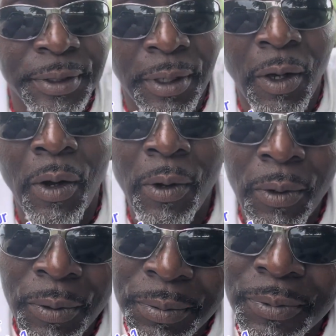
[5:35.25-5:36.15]
A
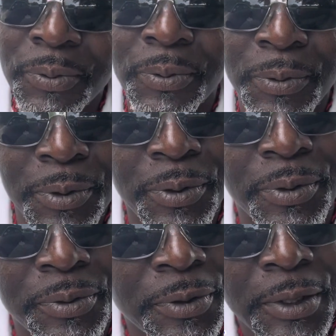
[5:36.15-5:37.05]
home,
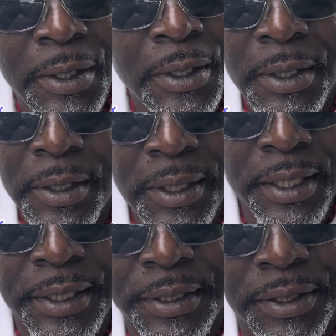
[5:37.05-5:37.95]
fool, that
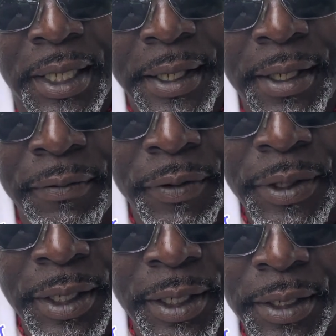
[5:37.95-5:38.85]
got that got
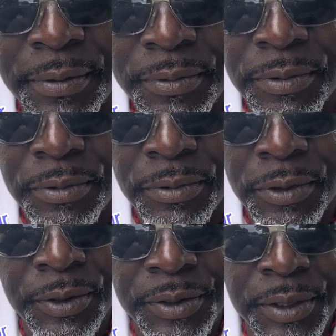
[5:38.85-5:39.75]
everything in it.
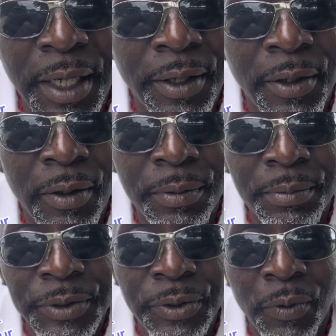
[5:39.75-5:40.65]
You desire a home,
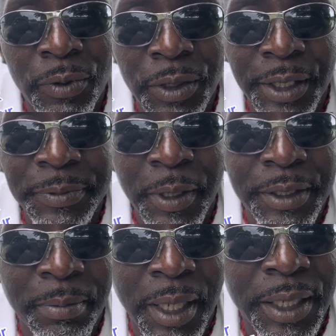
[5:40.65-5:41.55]
but you you
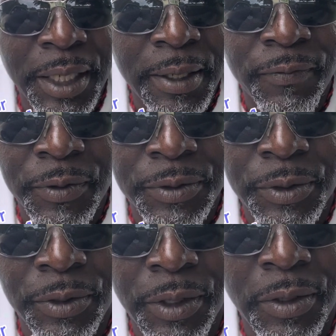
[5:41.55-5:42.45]
expect a man to give you
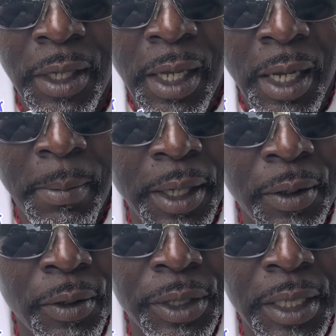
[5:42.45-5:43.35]
to you. A man
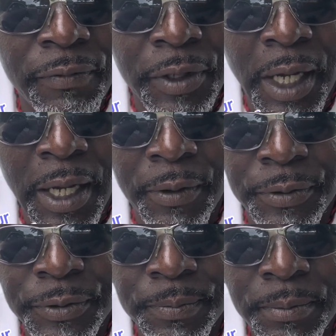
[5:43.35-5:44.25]
can only give you a
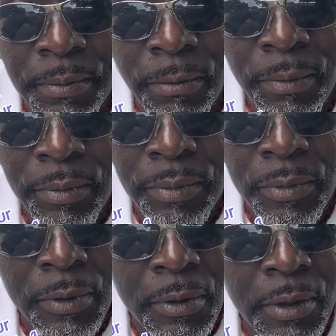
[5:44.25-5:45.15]
house.
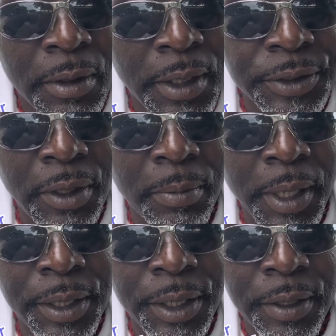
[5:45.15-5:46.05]
That's all a
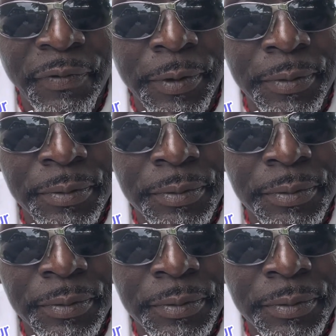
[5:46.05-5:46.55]
man can give you.